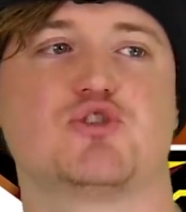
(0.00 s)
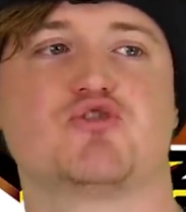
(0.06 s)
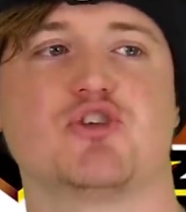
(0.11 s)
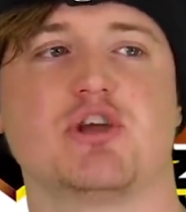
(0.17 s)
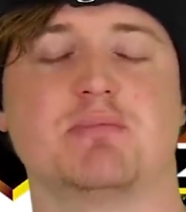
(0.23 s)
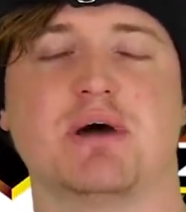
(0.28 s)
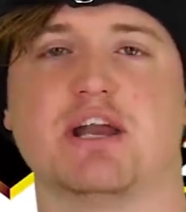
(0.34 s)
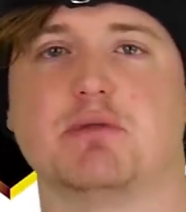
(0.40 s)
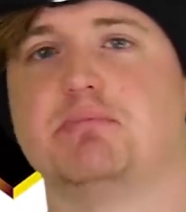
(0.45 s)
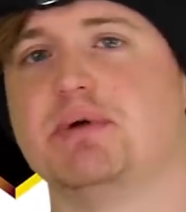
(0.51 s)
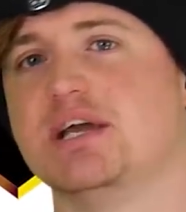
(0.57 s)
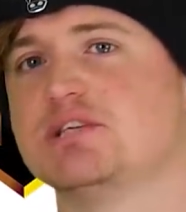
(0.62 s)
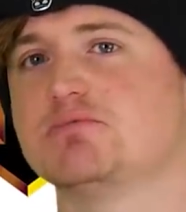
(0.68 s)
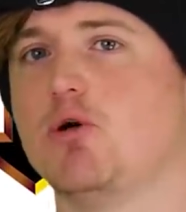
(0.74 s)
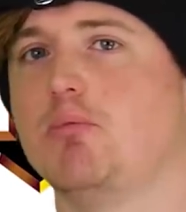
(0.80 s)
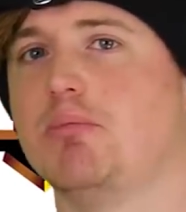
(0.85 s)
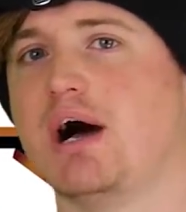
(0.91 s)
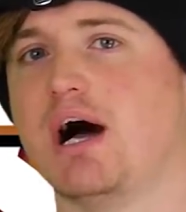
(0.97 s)
Dream had a
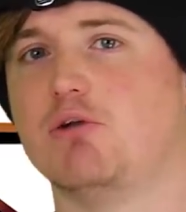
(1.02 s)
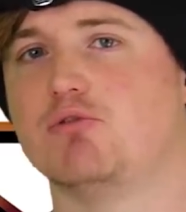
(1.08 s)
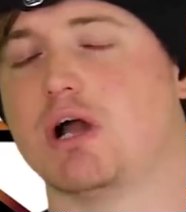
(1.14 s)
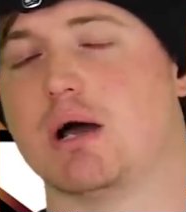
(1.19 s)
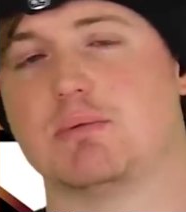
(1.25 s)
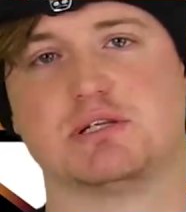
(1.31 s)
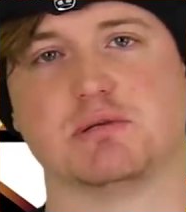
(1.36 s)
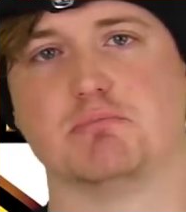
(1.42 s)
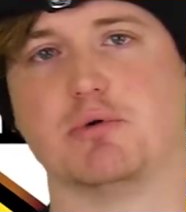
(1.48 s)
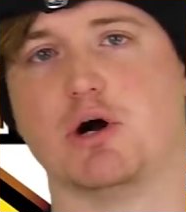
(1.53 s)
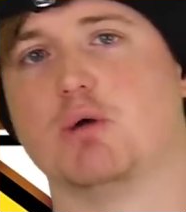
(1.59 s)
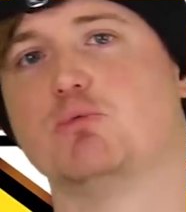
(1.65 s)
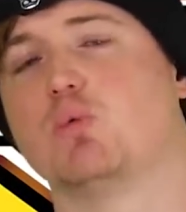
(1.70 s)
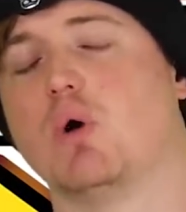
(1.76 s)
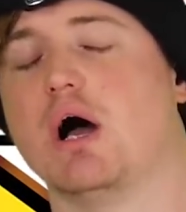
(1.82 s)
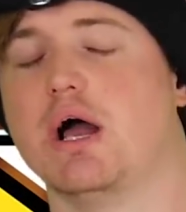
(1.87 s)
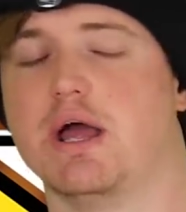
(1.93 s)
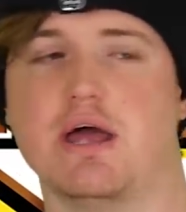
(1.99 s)
baseball bat wrapped in barbed
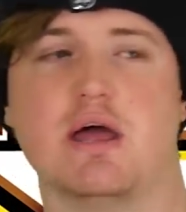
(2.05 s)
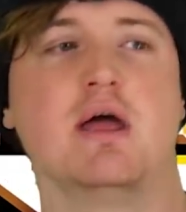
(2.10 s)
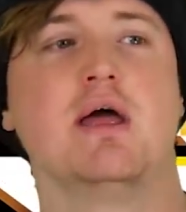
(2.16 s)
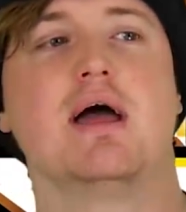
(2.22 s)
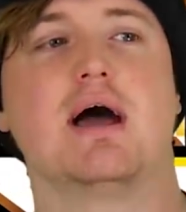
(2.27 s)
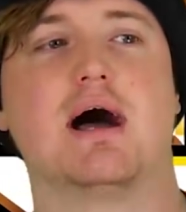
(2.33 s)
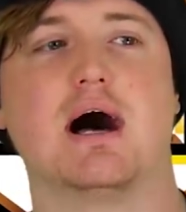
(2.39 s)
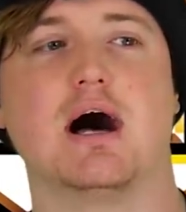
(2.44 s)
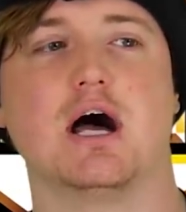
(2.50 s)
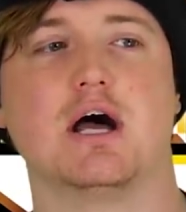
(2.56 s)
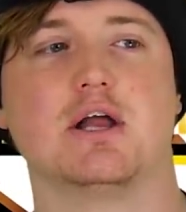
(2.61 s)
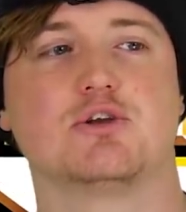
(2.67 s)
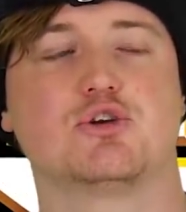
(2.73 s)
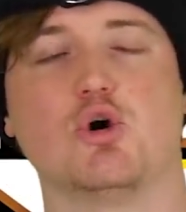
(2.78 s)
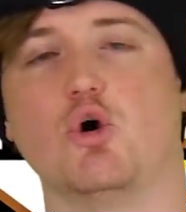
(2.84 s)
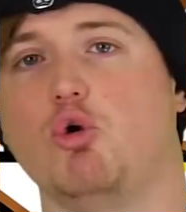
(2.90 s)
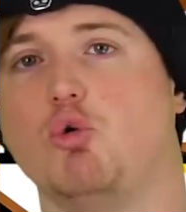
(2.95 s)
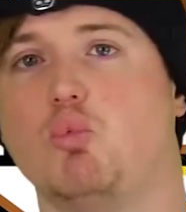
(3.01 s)
wire, and
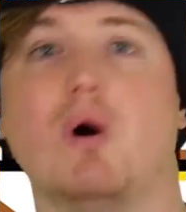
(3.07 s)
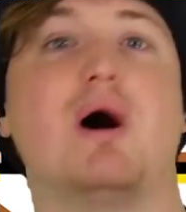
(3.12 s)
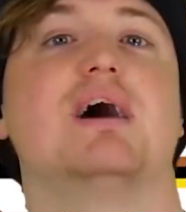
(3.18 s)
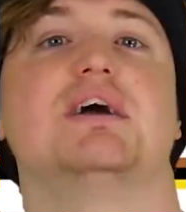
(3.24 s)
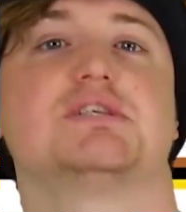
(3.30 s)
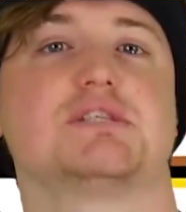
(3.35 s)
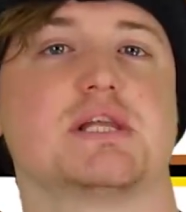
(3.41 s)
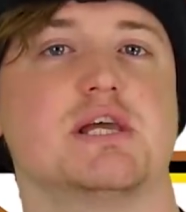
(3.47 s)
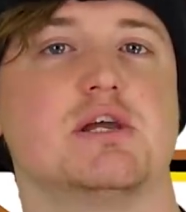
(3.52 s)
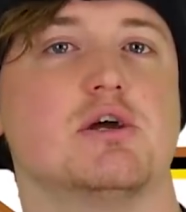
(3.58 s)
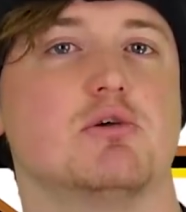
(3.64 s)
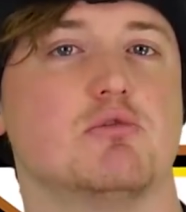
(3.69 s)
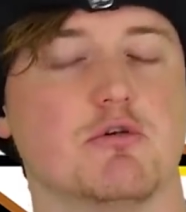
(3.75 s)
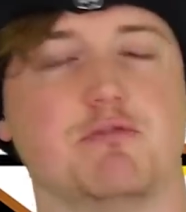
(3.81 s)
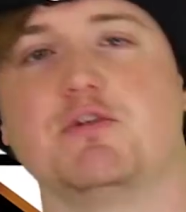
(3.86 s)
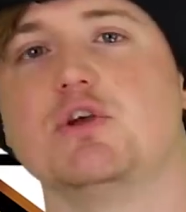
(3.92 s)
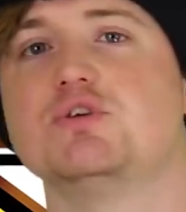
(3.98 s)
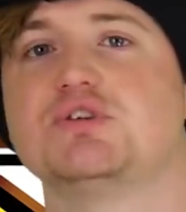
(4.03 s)
Cole wisely
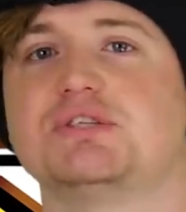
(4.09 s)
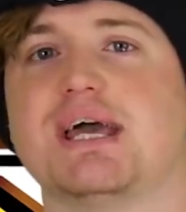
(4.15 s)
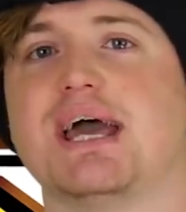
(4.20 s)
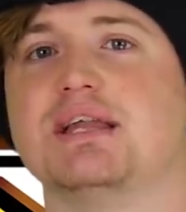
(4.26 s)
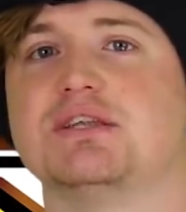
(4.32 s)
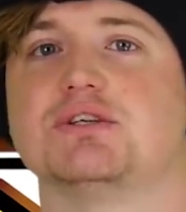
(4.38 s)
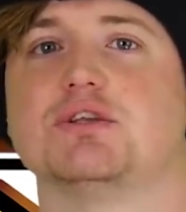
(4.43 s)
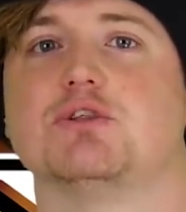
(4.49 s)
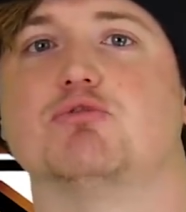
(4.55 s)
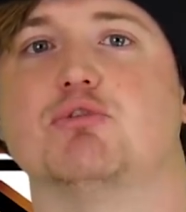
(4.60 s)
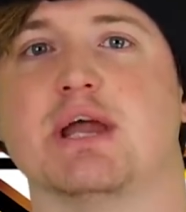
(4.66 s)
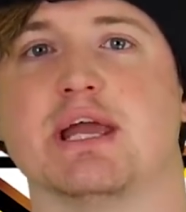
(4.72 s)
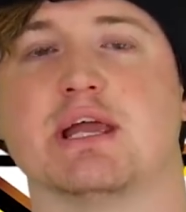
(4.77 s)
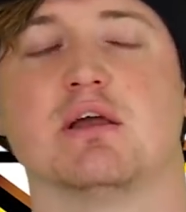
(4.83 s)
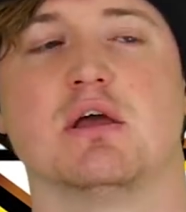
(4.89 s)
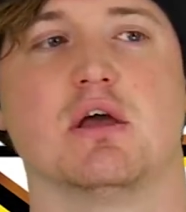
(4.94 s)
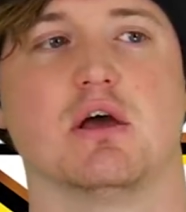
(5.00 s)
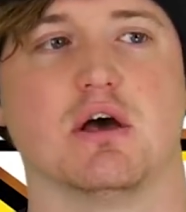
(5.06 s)
refused to enter the
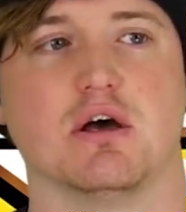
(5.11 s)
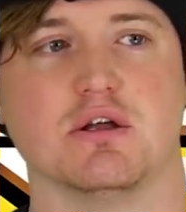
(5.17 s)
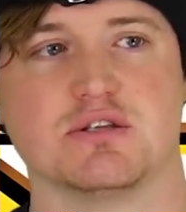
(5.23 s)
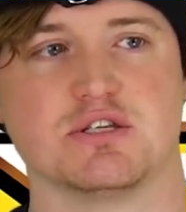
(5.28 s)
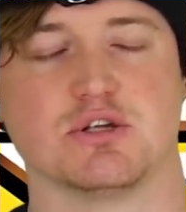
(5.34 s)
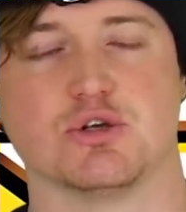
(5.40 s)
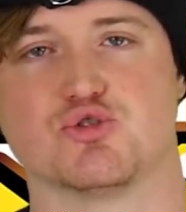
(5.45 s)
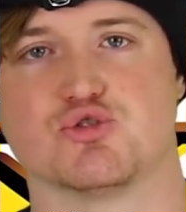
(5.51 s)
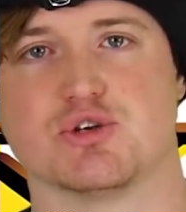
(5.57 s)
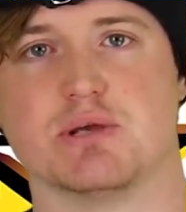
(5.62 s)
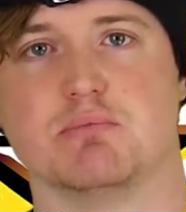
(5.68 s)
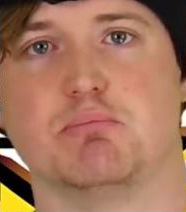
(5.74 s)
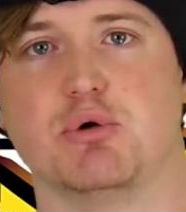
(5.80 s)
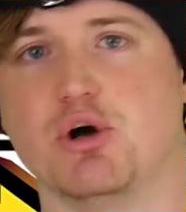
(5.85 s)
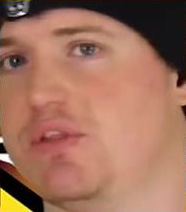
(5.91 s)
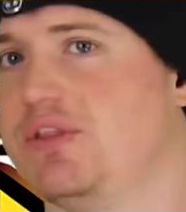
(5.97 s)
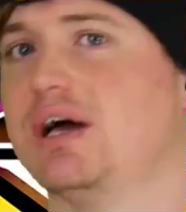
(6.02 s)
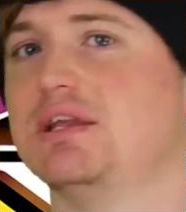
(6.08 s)
ring until Dream
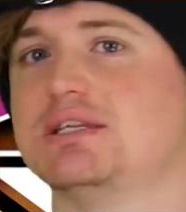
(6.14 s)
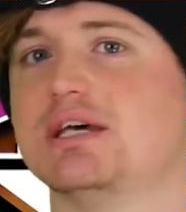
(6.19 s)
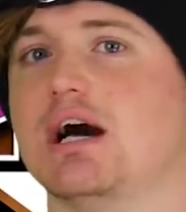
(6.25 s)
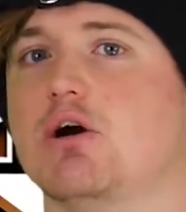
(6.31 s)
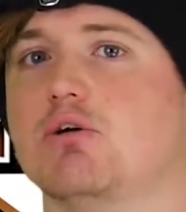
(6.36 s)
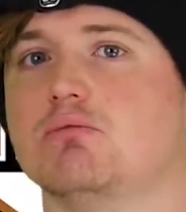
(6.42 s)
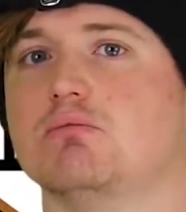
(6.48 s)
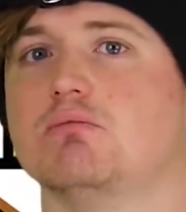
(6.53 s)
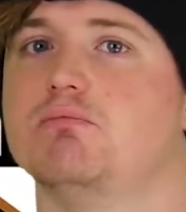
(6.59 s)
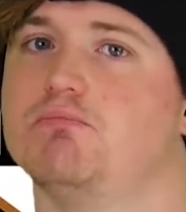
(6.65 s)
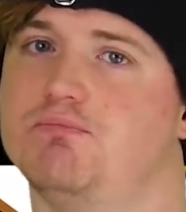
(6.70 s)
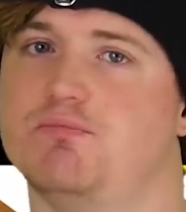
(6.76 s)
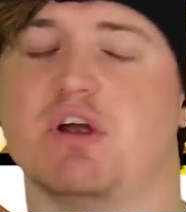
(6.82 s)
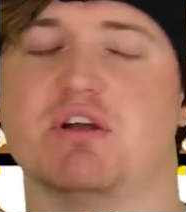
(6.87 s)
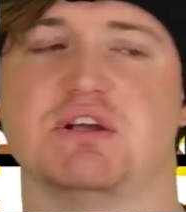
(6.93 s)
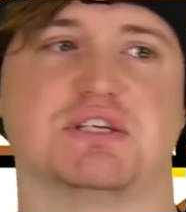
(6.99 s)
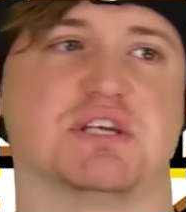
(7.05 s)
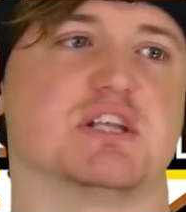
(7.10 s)
put that down.
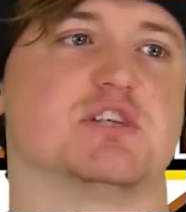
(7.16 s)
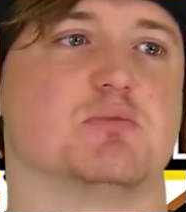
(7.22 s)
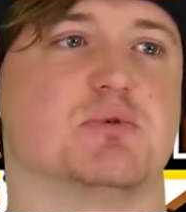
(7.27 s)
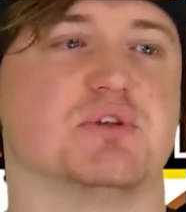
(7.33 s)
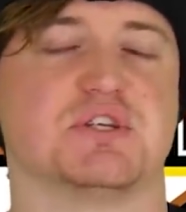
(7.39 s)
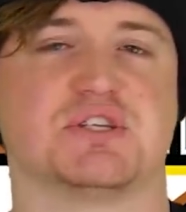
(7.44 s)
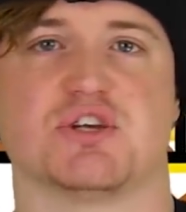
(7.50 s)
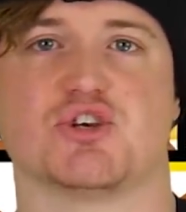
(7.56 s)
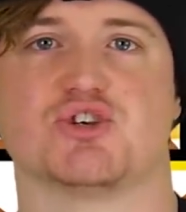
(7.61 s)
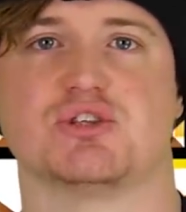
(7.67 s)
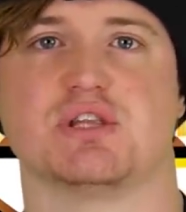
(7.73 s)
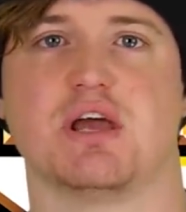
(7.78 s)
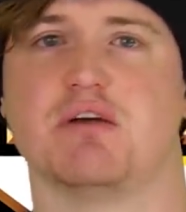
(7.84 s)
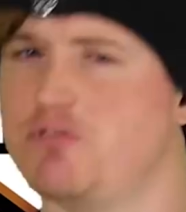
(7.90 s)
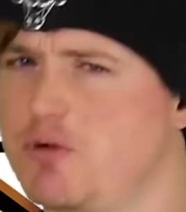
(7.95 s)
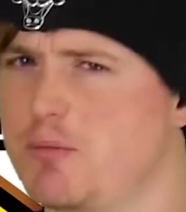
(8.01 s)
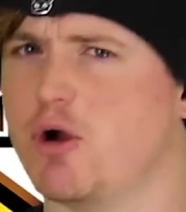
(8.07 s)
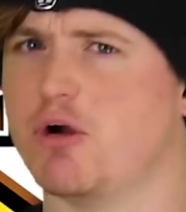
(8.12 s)
Very sensible decision there
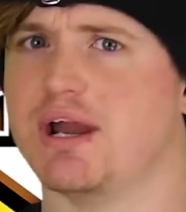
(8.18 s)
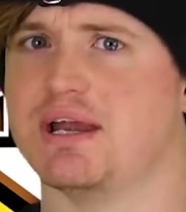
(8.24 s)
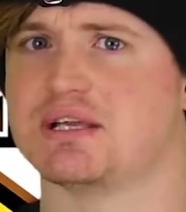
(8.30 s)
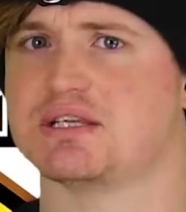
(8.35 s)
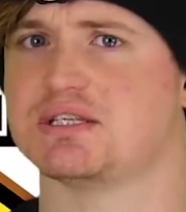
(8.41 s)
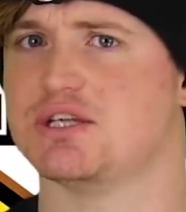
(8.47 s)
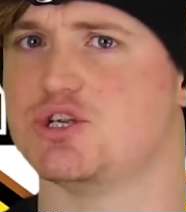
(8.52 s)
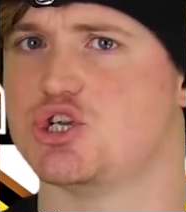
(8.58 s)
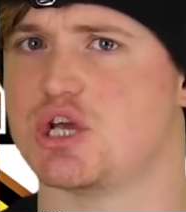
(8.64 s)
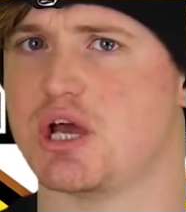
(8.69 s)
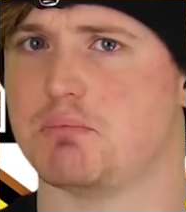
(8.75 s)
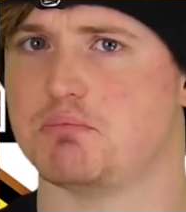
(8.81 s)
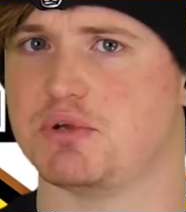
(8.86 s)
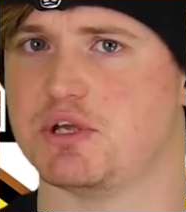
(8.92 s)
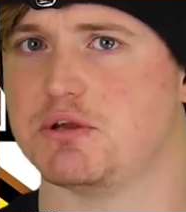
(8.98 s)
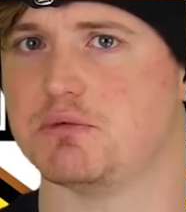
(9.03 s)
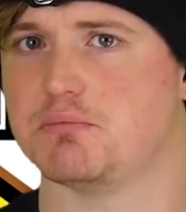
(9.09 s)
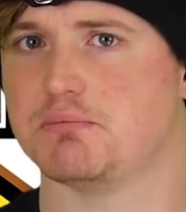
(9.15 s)
from our NXT
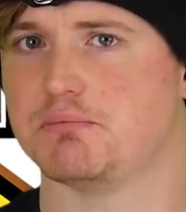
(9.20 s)
champion.